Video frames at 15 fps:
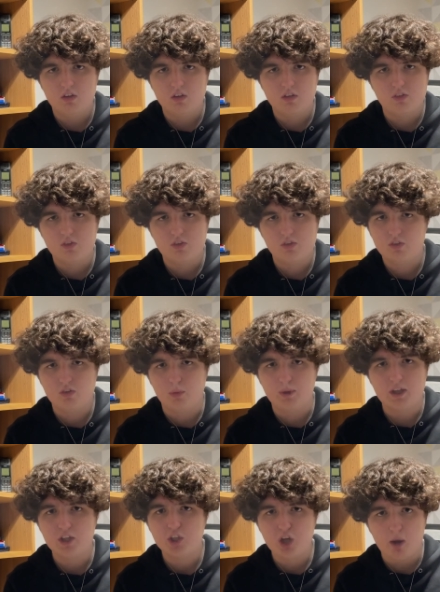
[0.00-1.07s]
So we
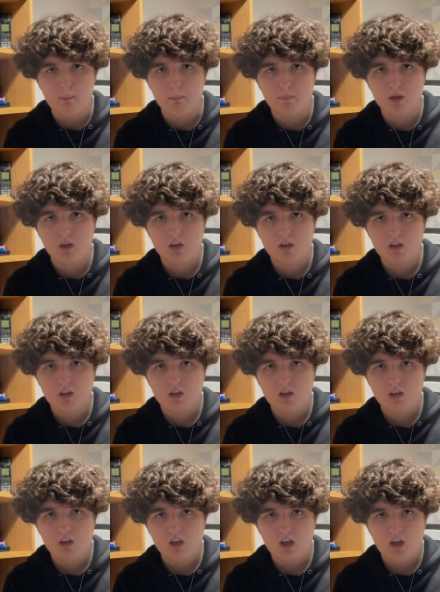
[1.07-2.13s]
can jump?
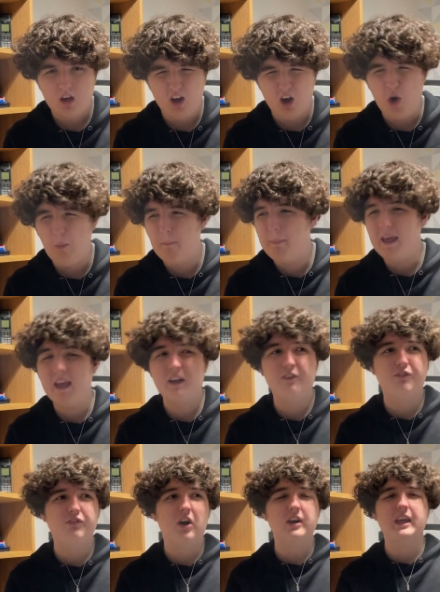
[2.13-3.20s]
Oh, big
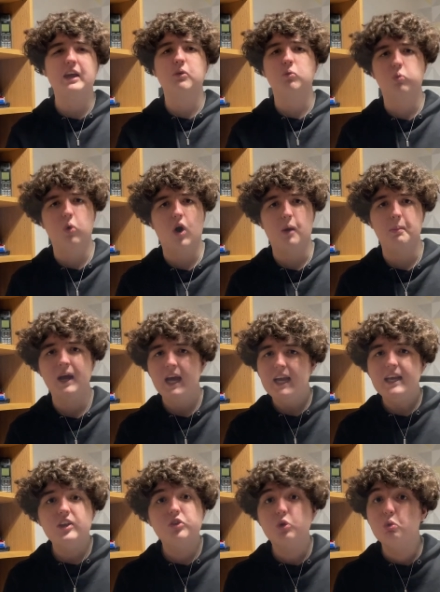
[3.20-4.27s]
fucking whoop.
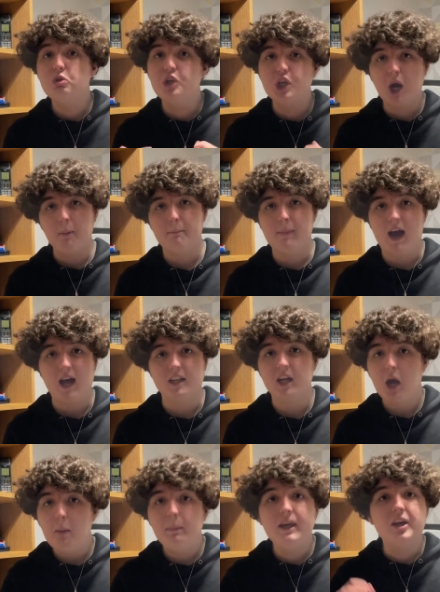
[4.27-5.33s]
He's called Jumpman
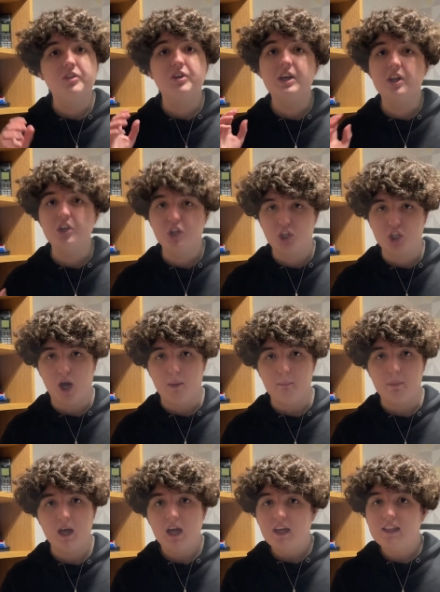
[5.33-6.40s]
because he can
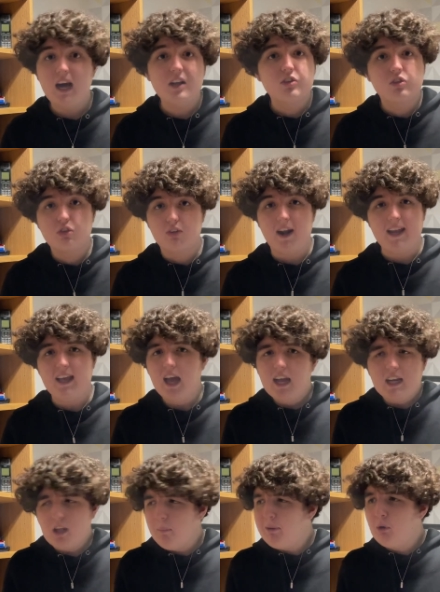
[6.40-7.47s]
jump. That's great.
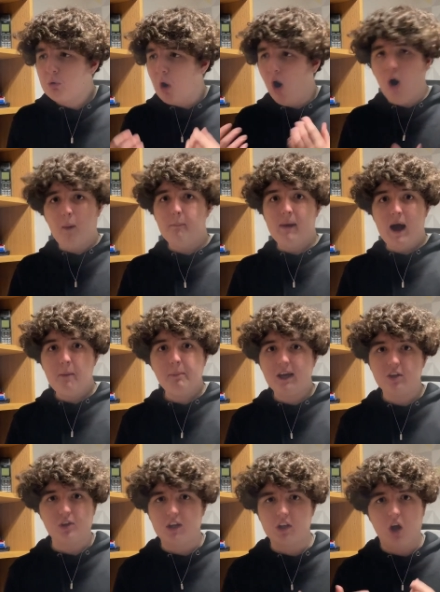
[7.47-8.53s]
Can I be called Hopman
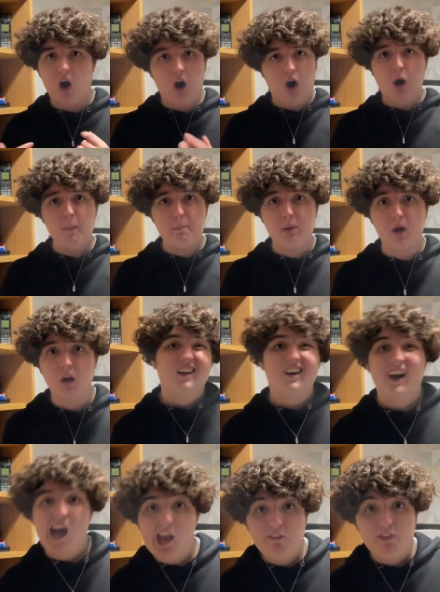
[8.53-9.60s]
because I can hop?
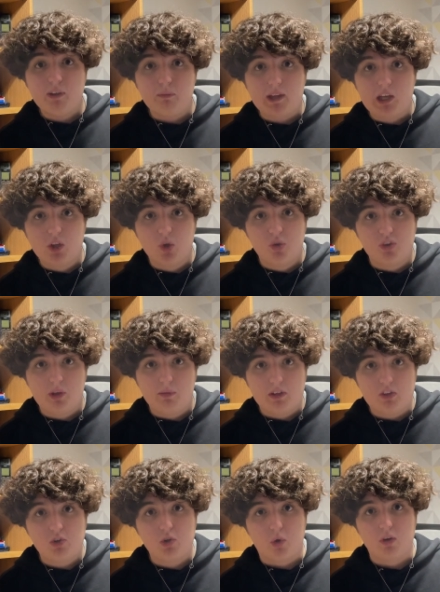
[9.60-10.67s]
Uh, I think we can all see where
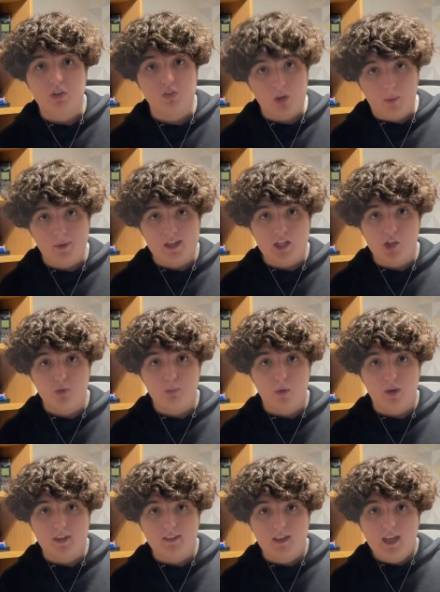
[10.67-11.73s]
this story is going at this point.